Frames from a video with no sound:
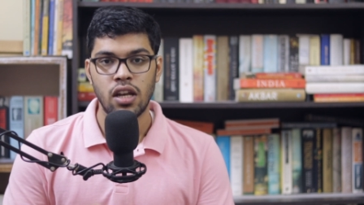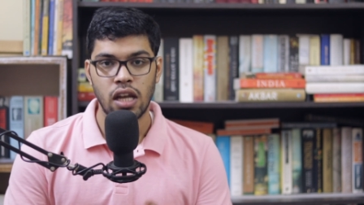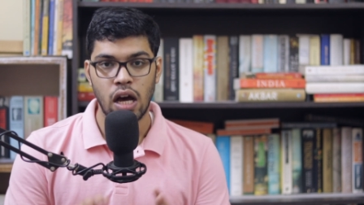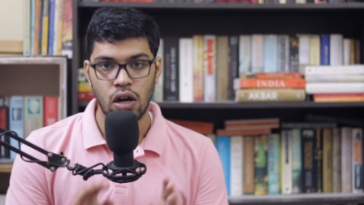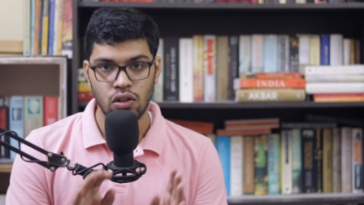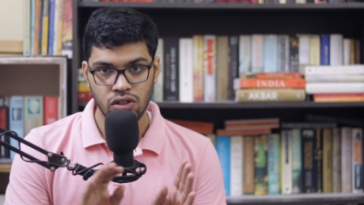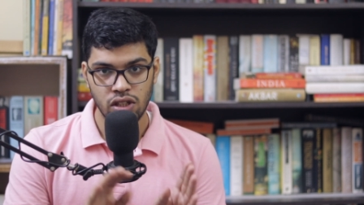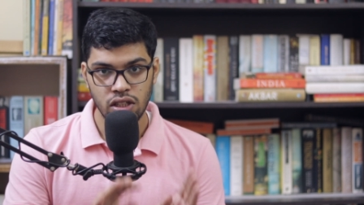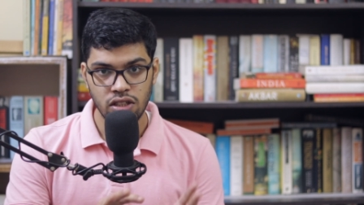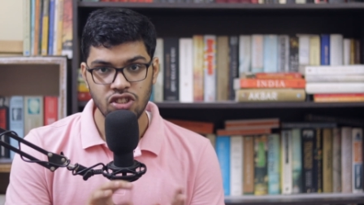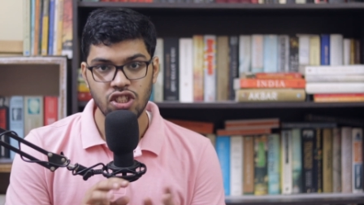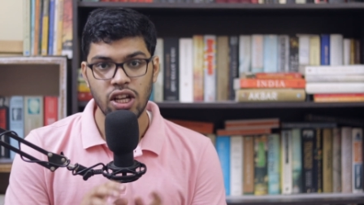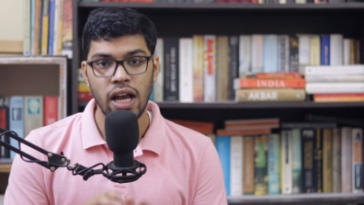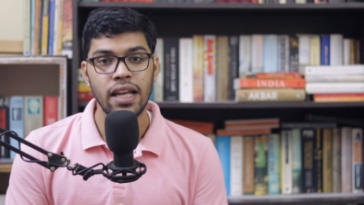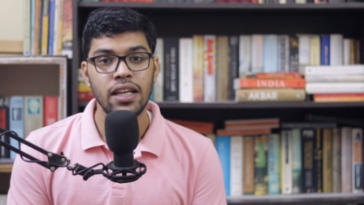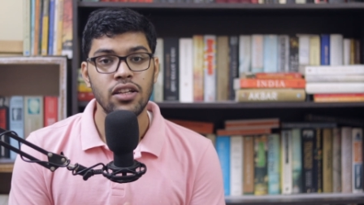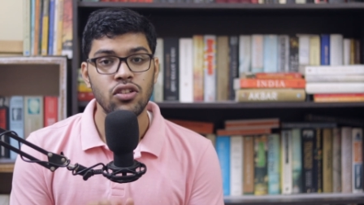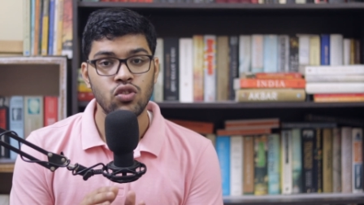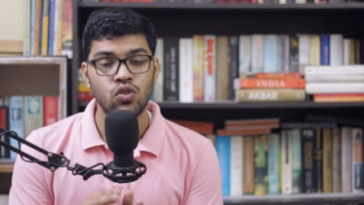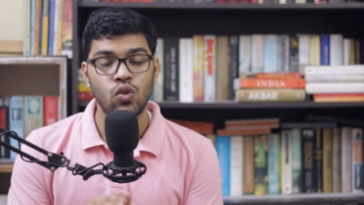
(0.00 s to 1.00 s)
Now, this
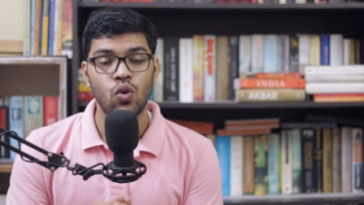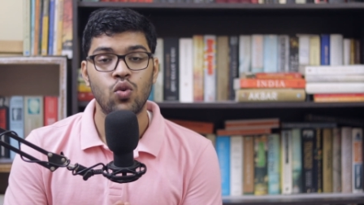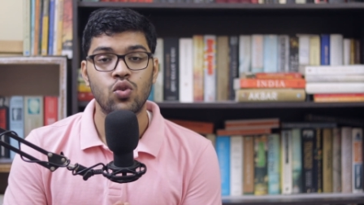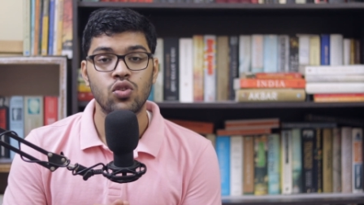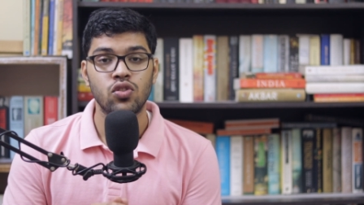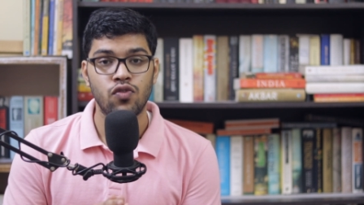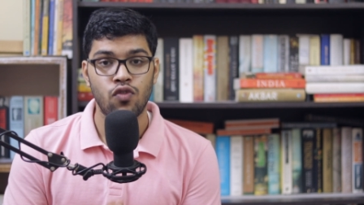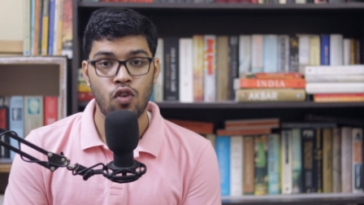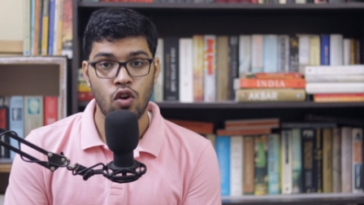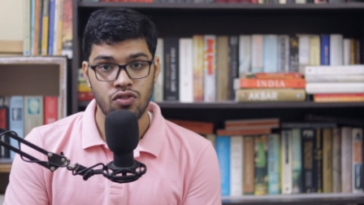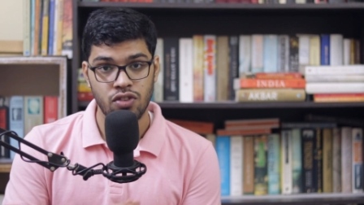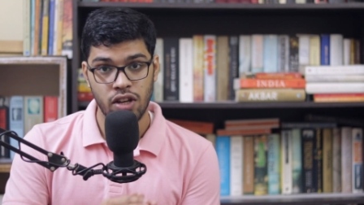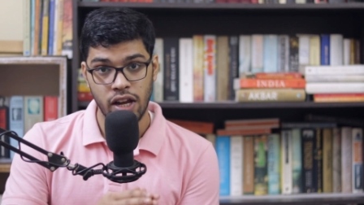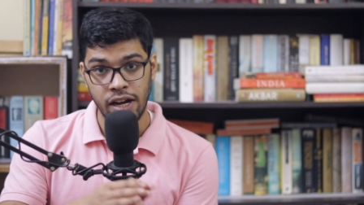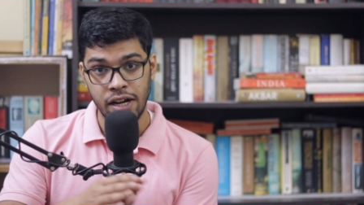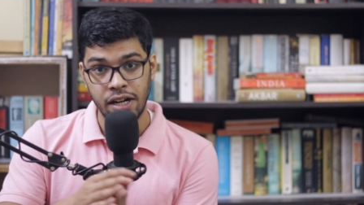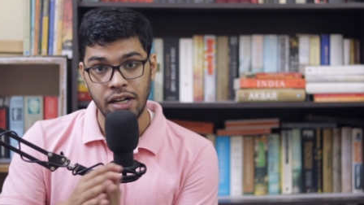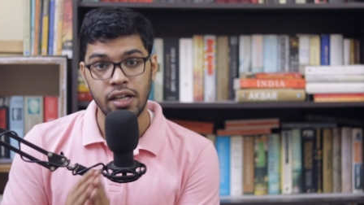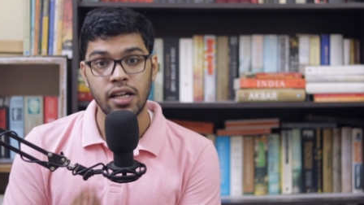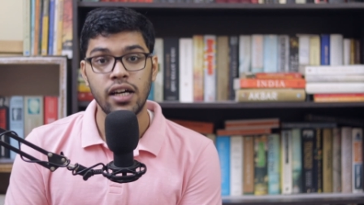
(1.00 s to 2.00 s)
Chinese source was
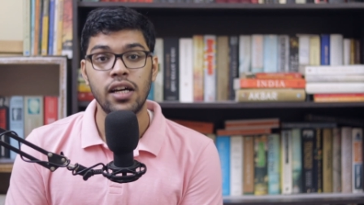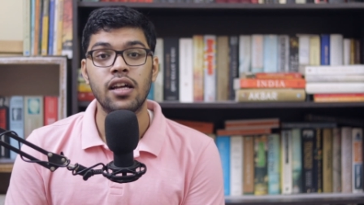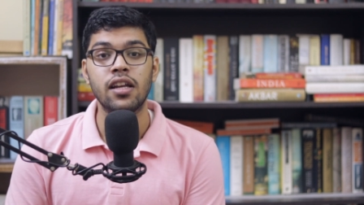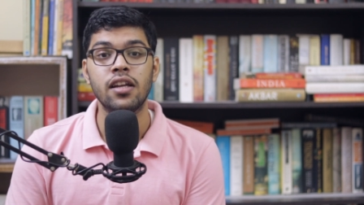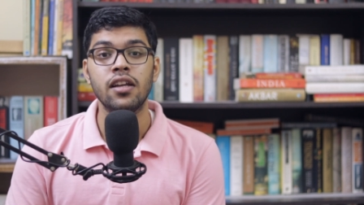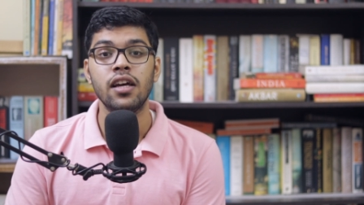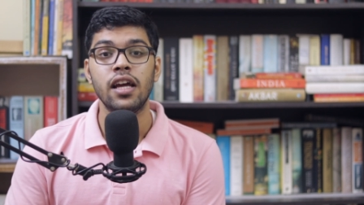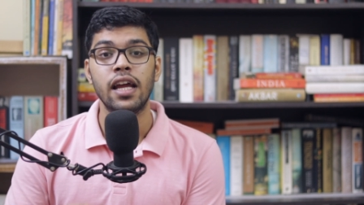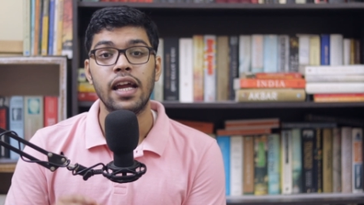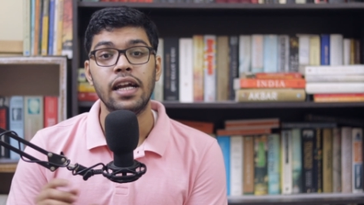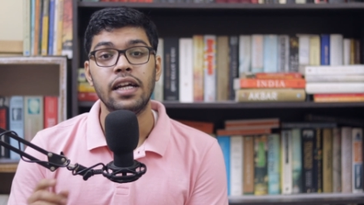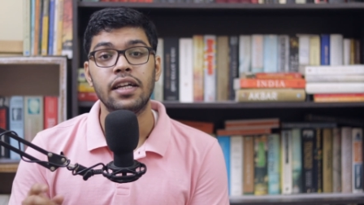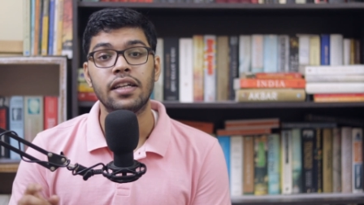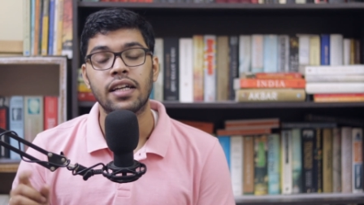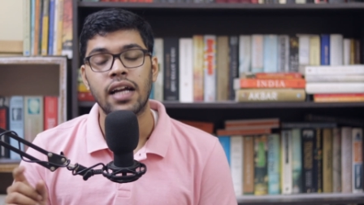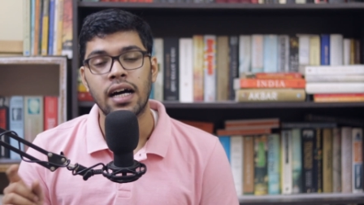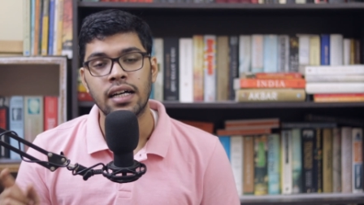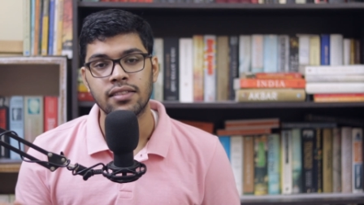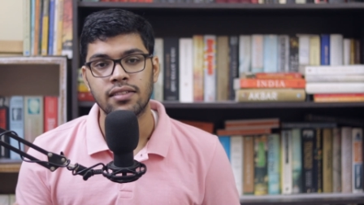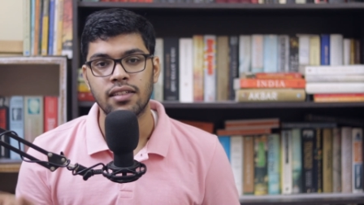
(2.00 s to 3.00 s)
in turn a
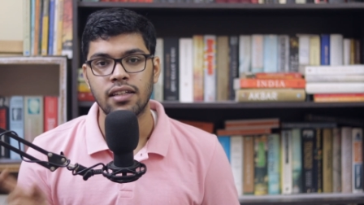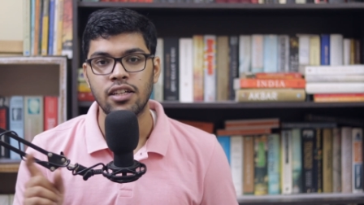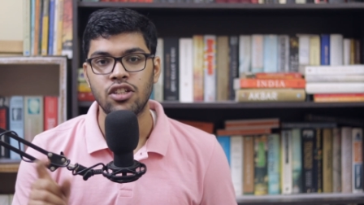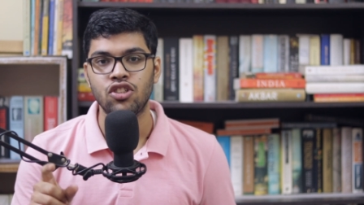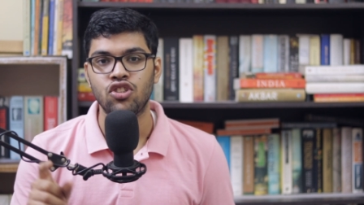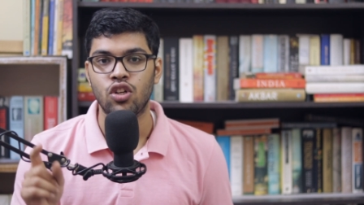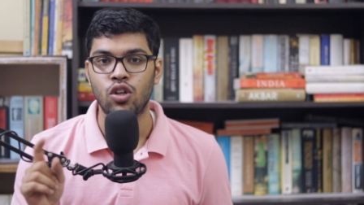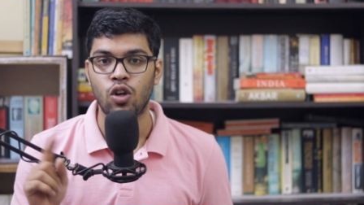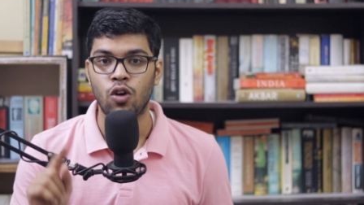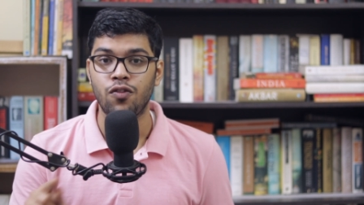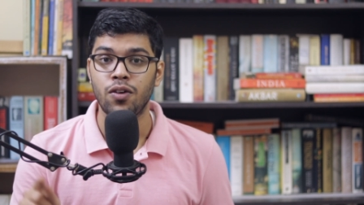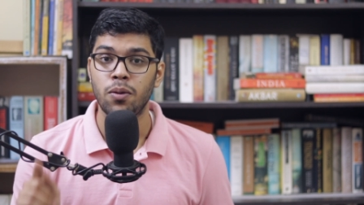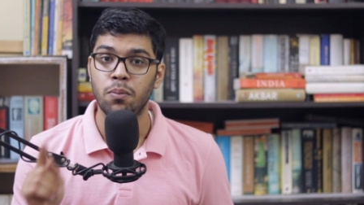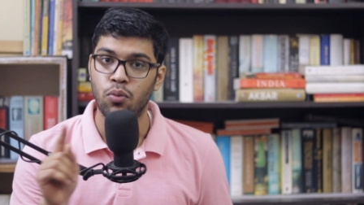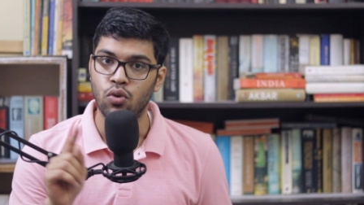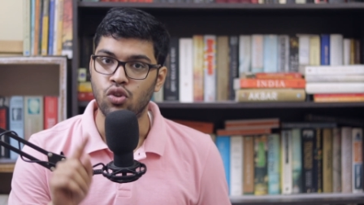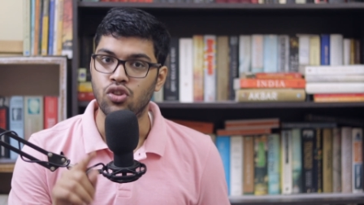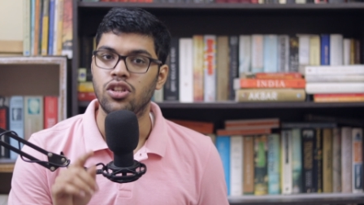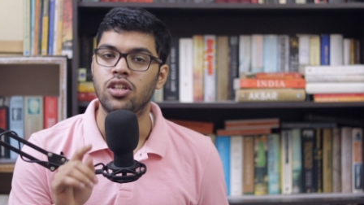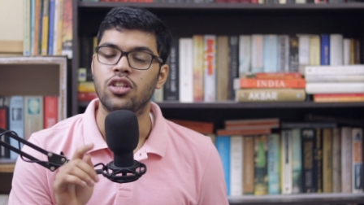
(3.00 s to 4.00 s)
translation of a
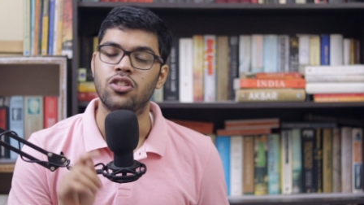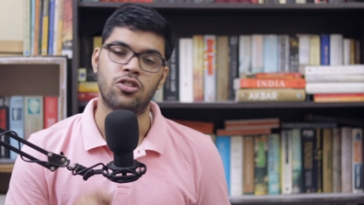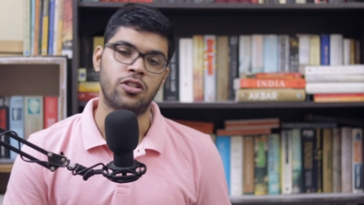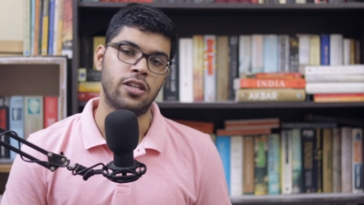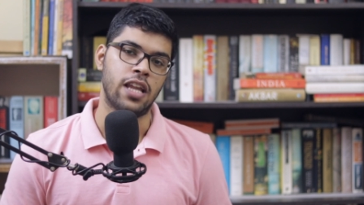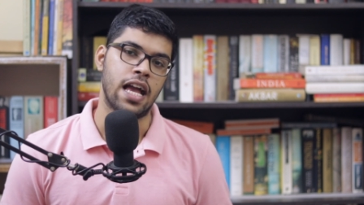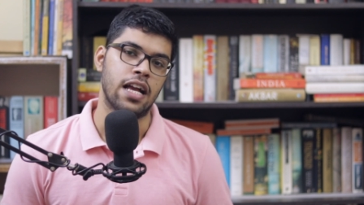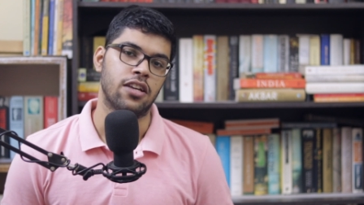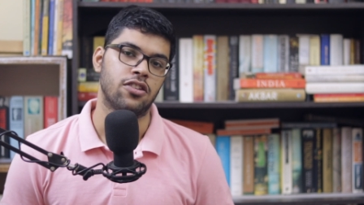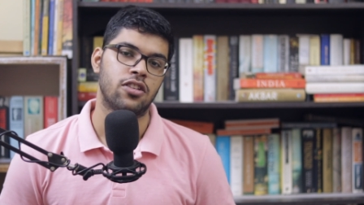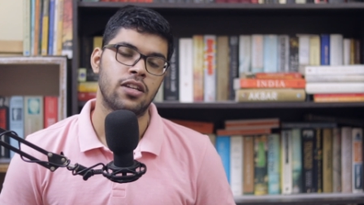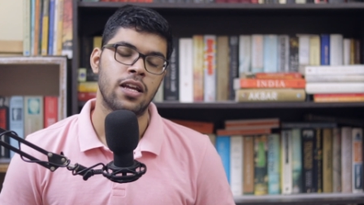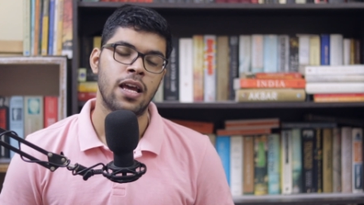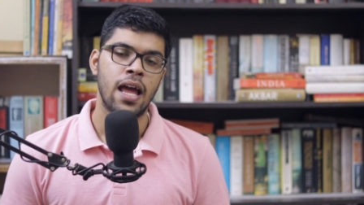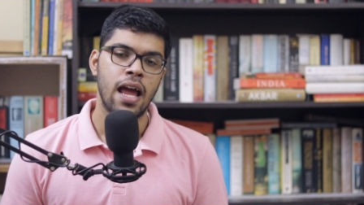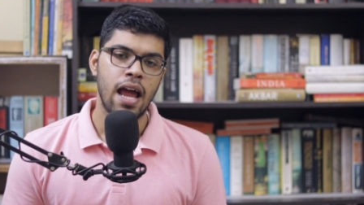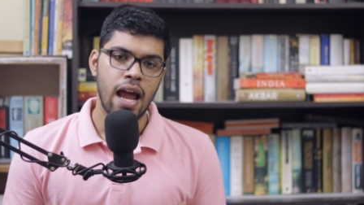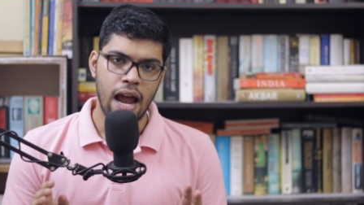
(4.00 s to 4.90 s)
Buddhist text.